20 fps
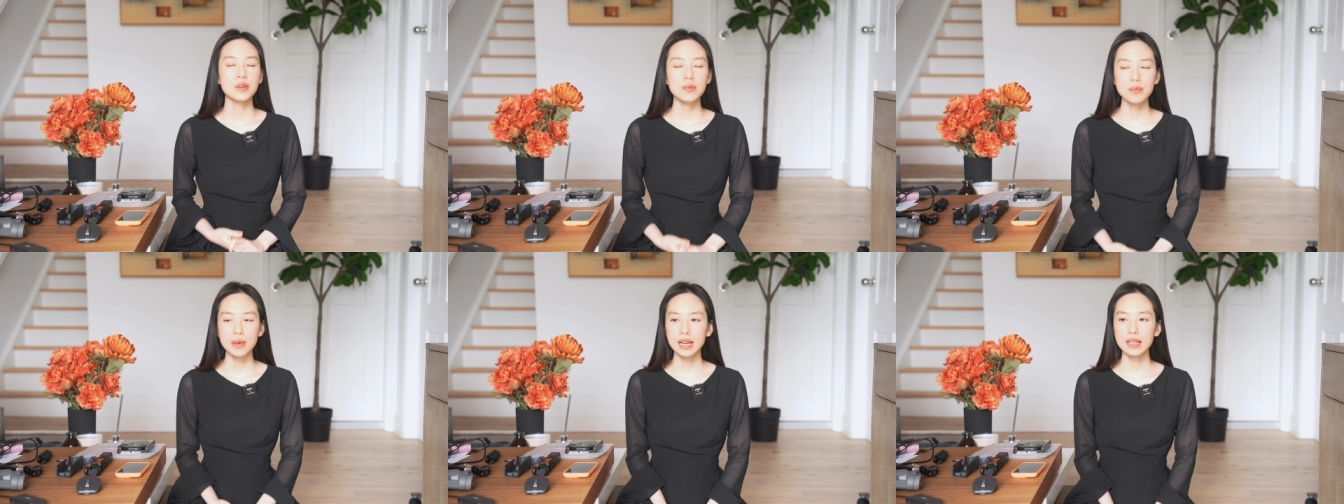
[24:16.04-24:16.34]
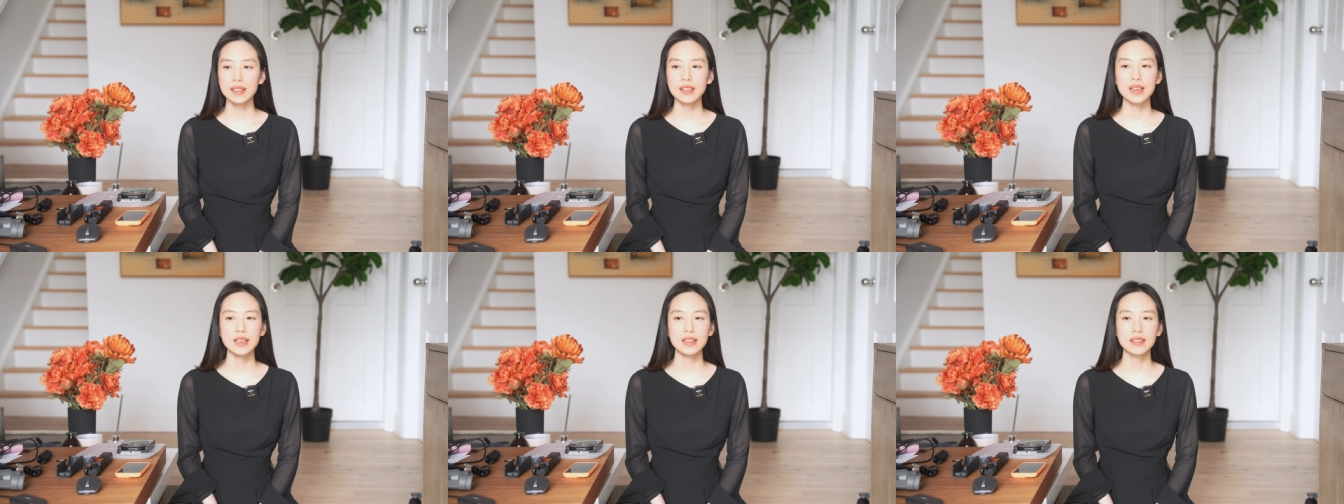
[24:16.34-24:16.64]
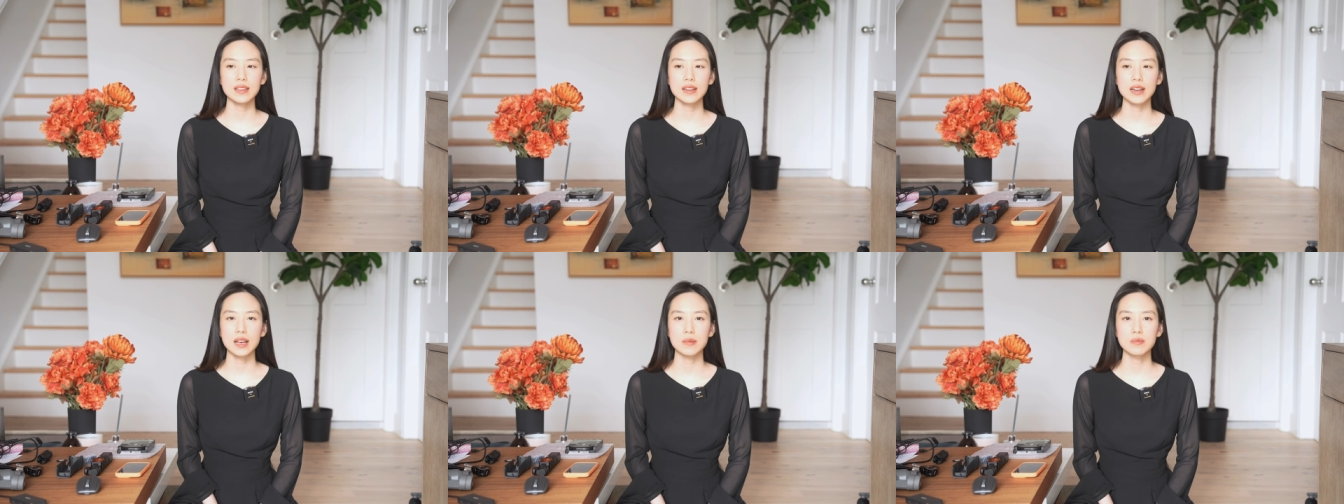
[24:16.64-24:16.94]
You might
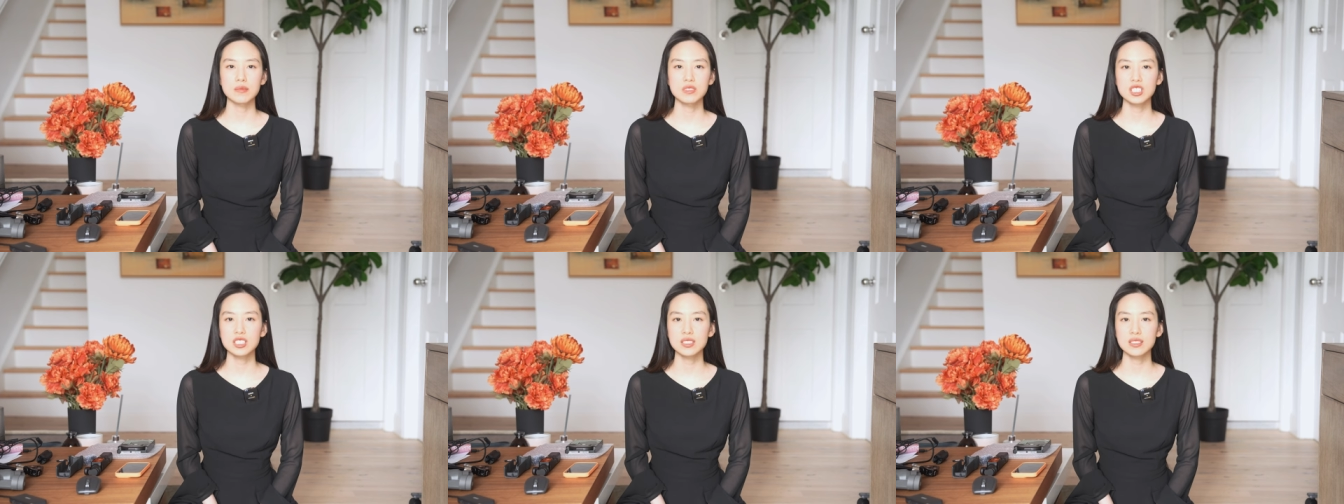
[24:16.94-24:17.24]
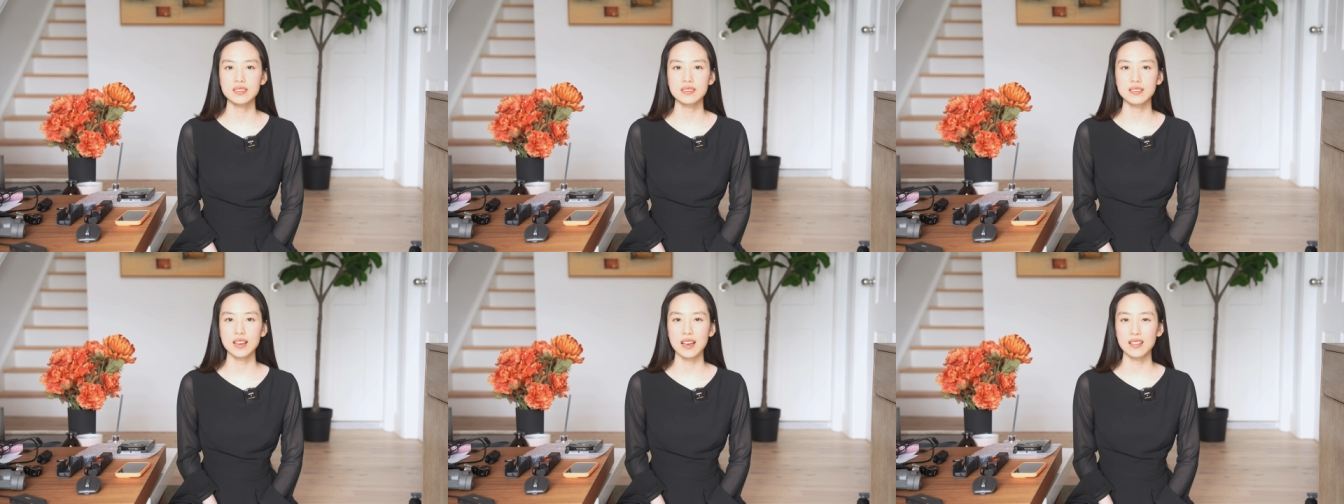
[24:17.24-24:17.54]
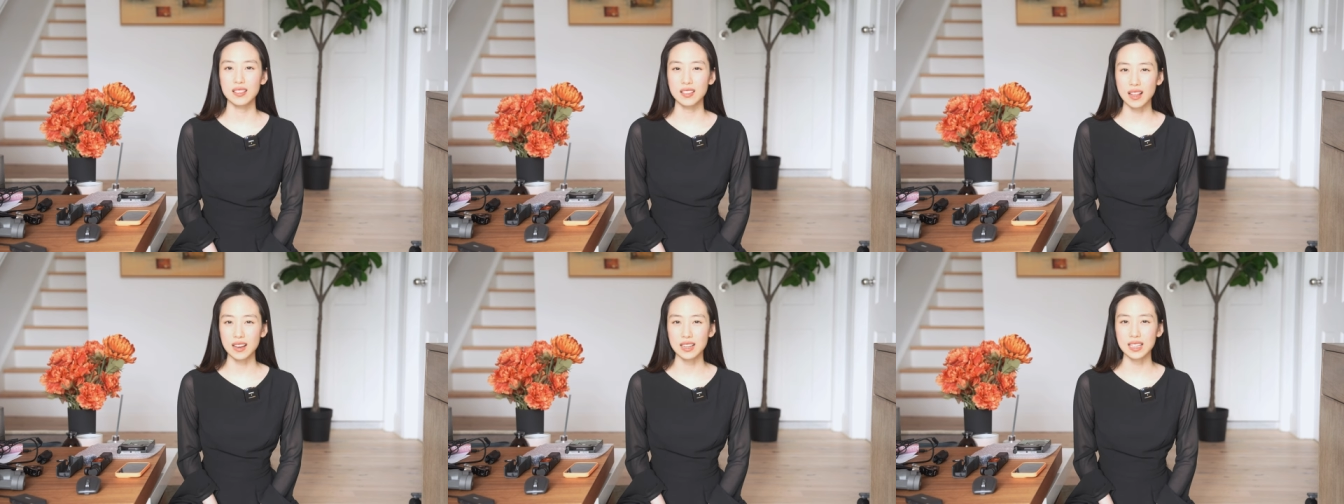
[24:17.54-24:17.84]
think that I'm just
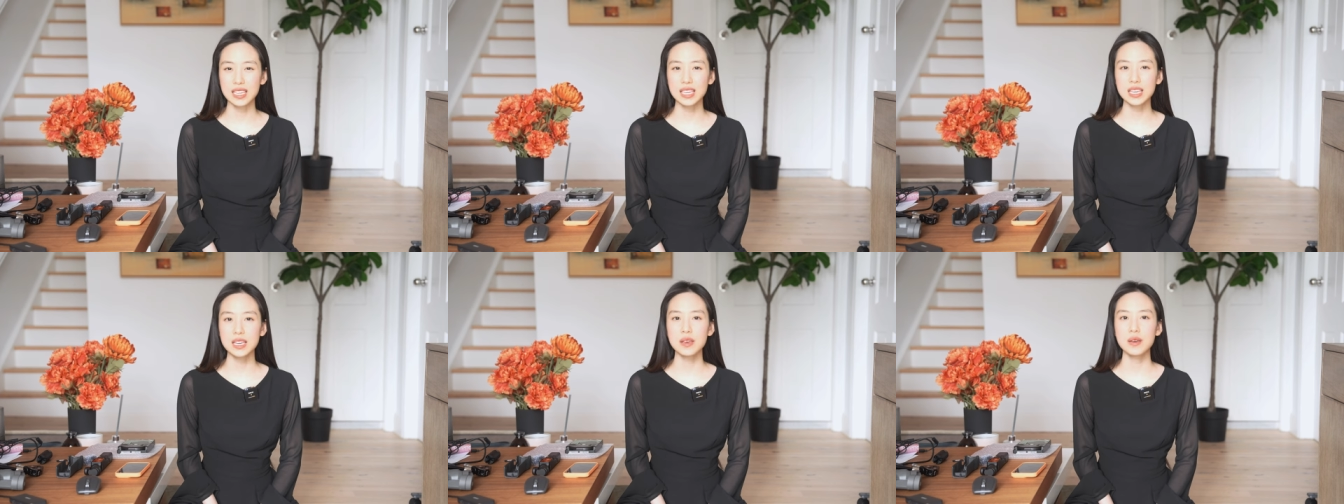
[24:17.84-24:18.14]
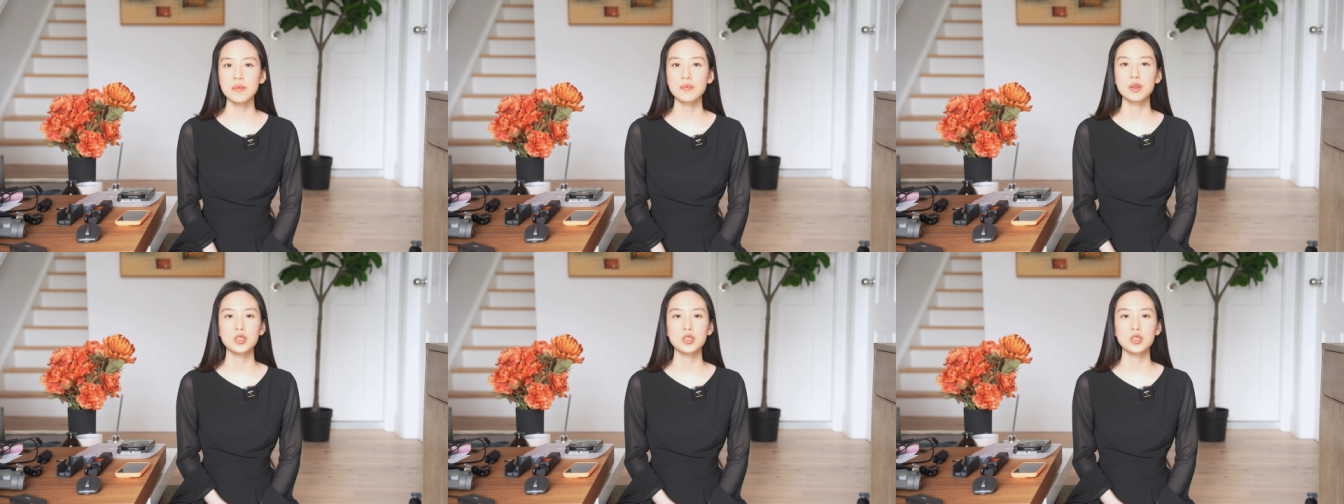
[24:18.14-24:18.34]
unlucky,